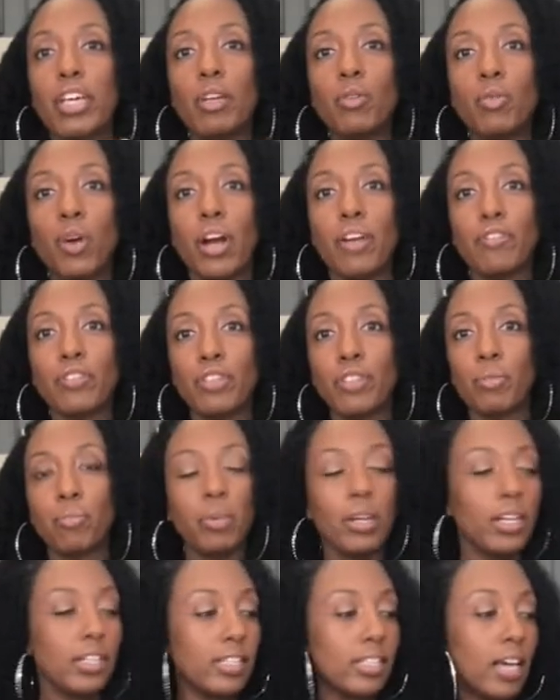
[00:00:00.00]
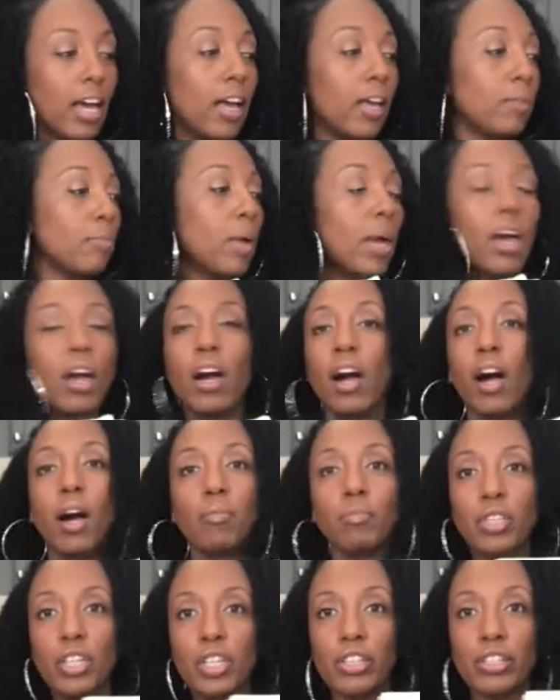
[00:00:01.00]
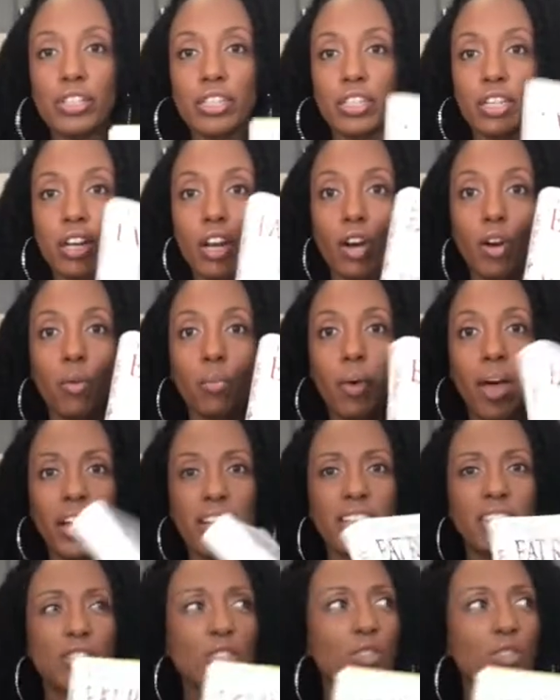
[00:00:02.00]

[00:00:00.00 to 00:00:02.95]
Eat Right for Your Blood Type. Years ago, back in